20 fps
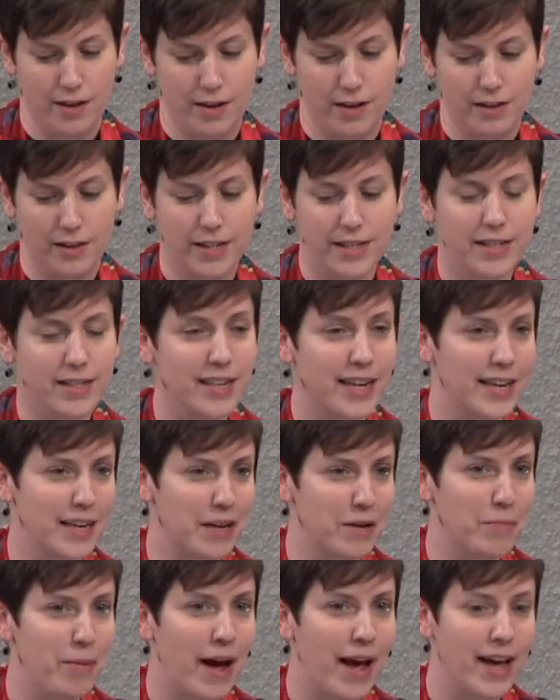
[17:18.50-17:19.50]
Listening
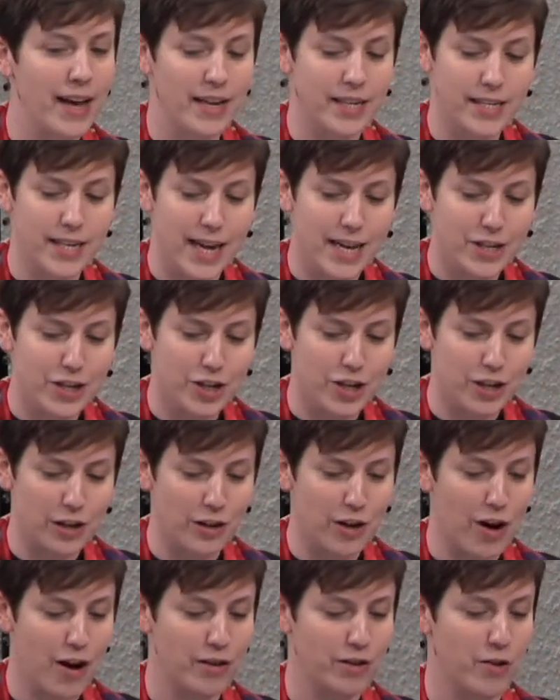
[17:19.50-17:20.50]
and paying attention
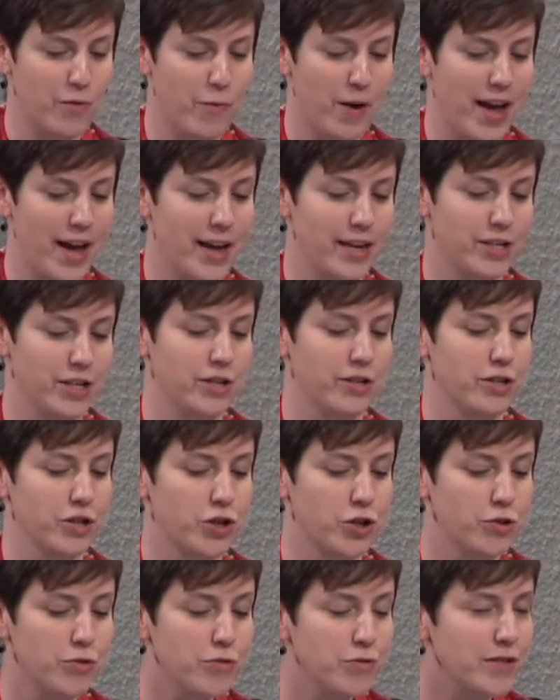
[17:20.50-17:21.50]
along the way to the
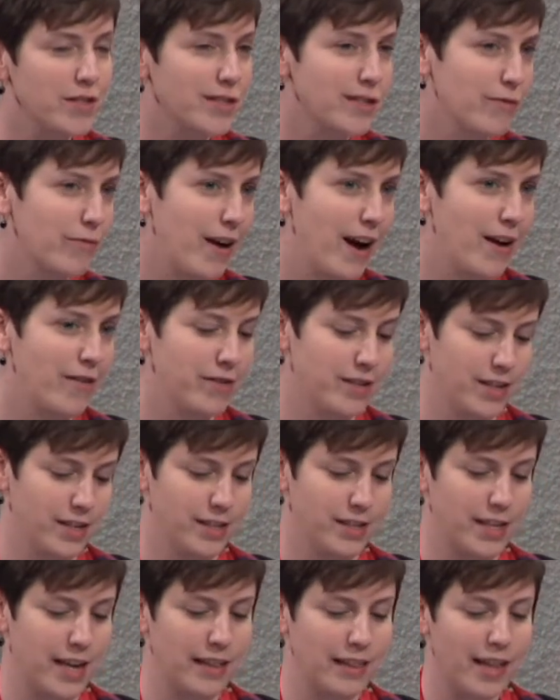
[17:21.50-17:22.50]
truths around
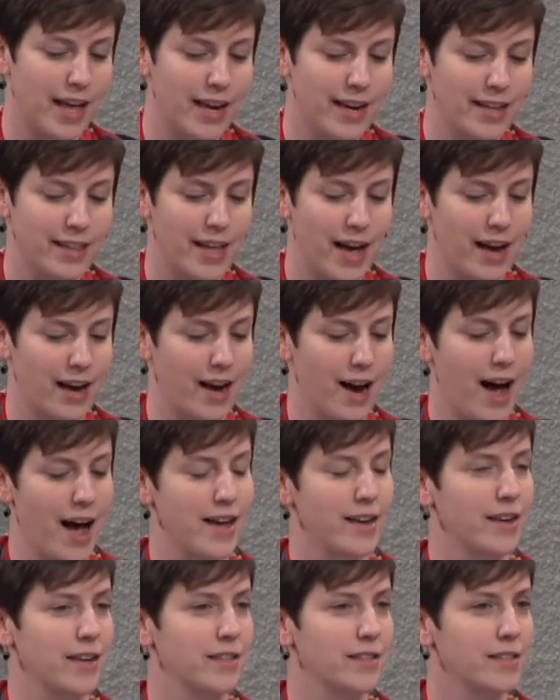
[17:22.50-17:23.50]
us and letting that
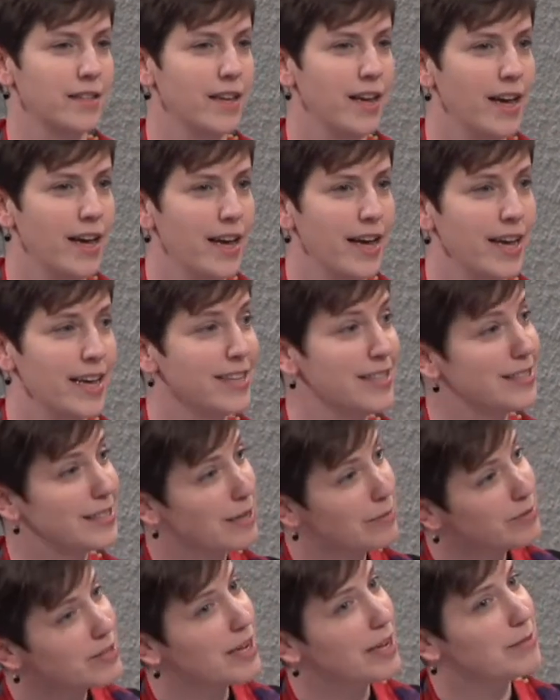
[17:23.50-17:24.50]
guide us in
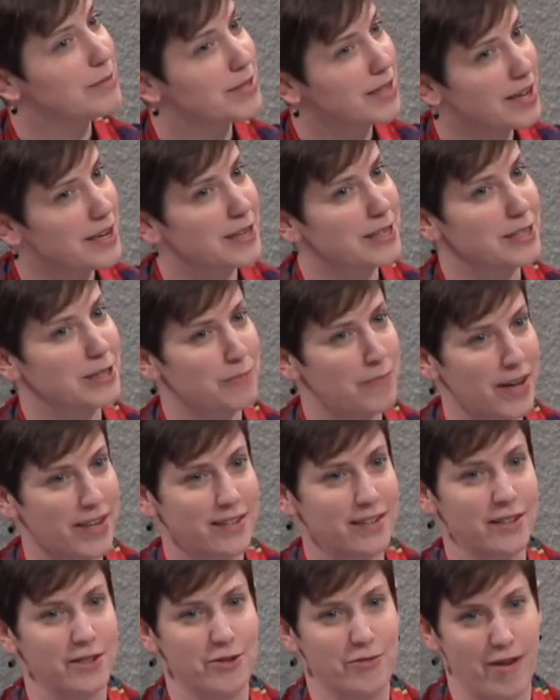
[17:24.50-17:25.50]
sometimes
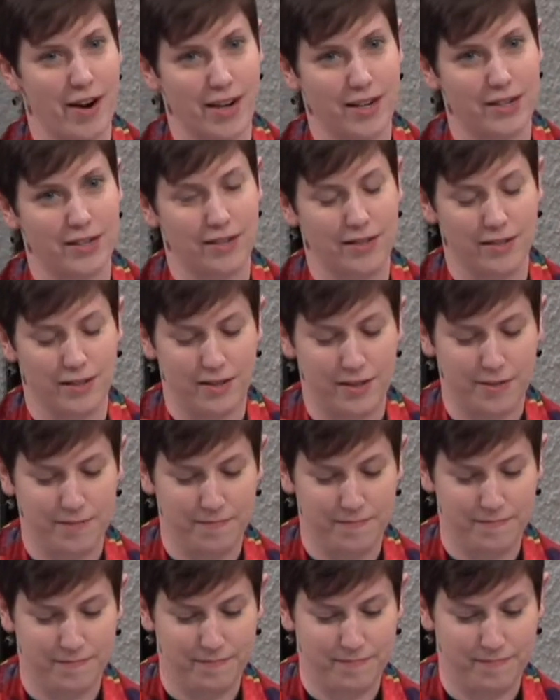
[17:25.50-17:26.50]
unexpected
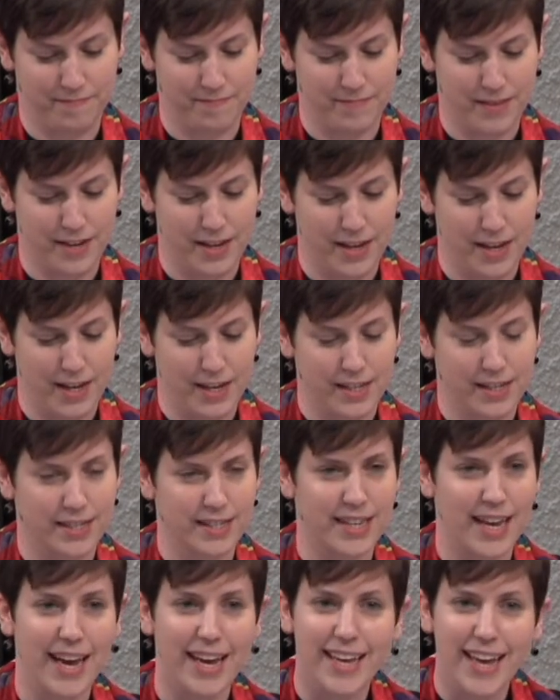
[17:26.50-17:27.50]
directions.
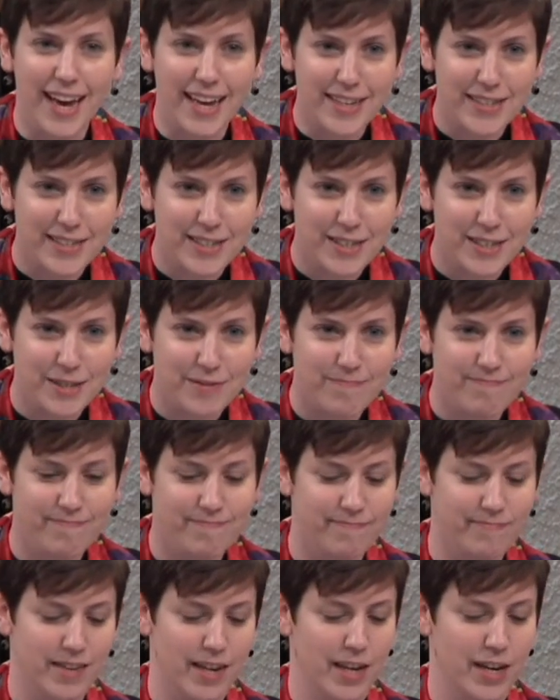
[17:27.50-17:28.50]
Say
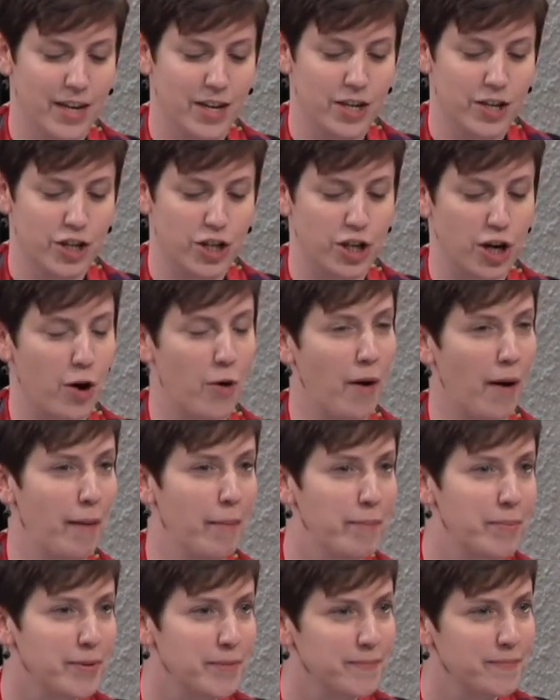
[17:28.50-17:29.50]
yes, show
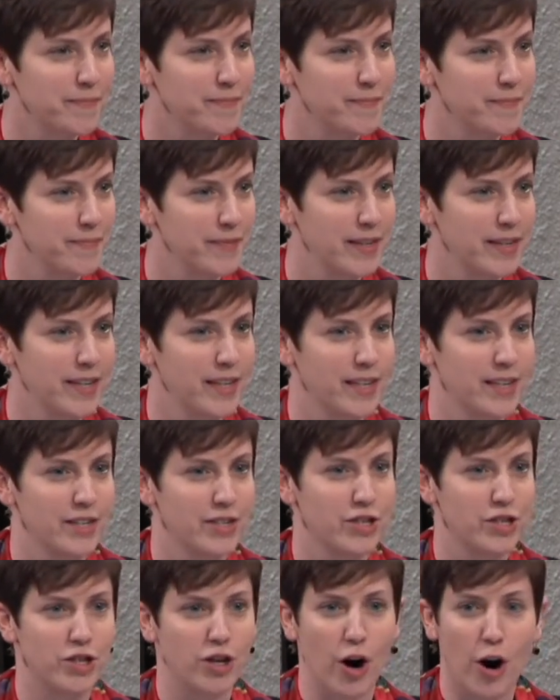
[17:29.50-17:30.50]
up,
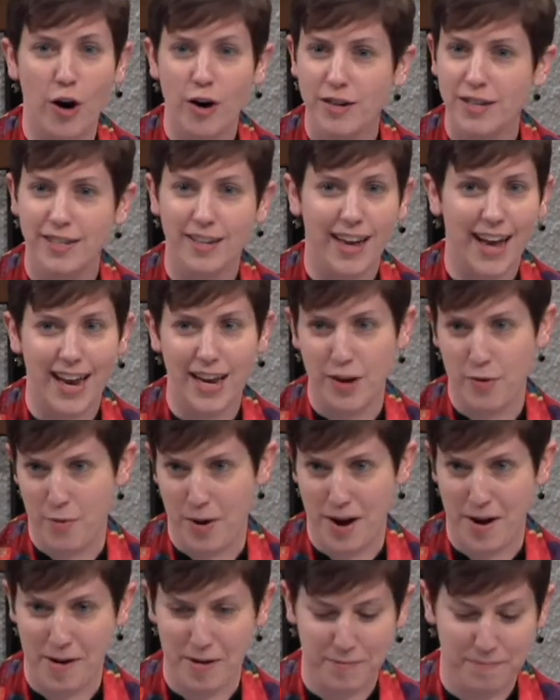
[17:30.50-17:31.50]
start
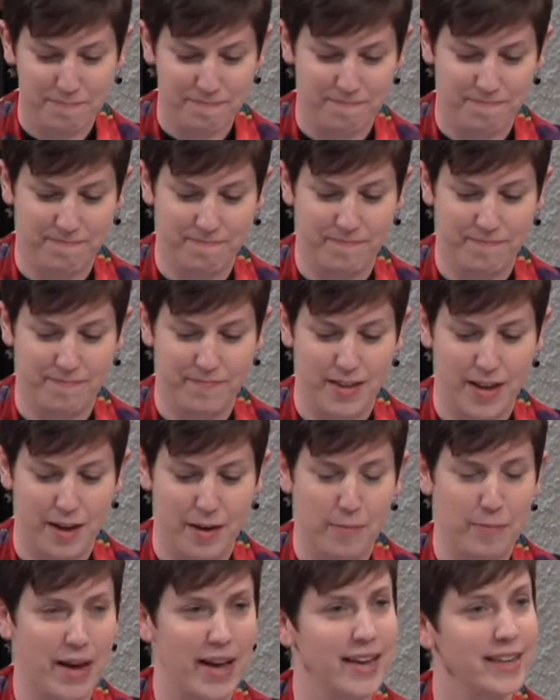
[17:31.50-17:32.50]
anywhere,
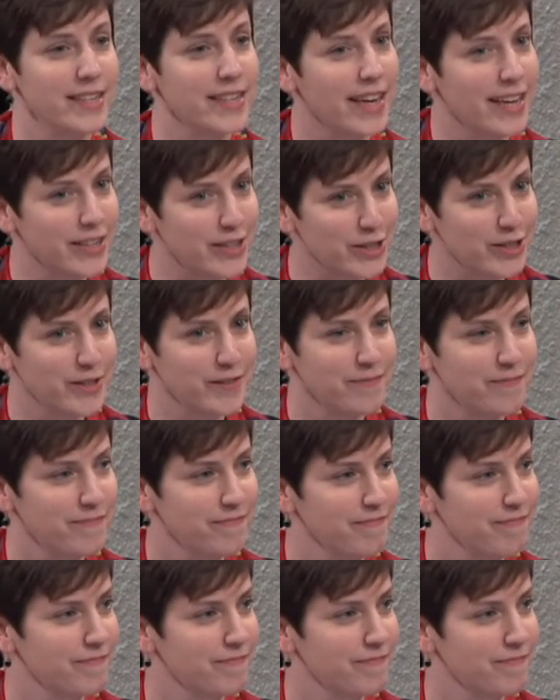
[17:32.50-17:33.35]
pay attention,